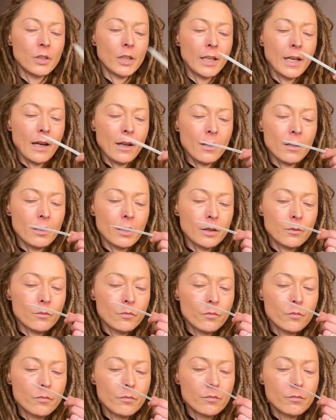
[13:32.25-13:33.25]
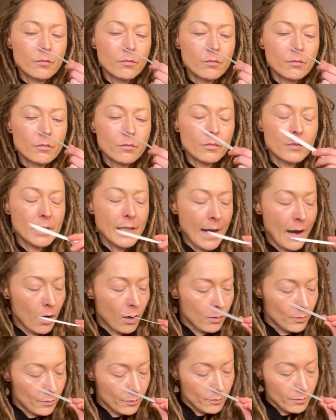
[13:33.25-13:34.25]
together. And
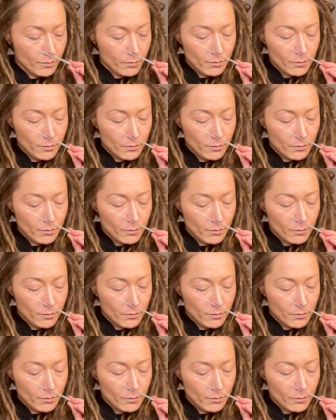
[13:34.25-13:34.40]
now,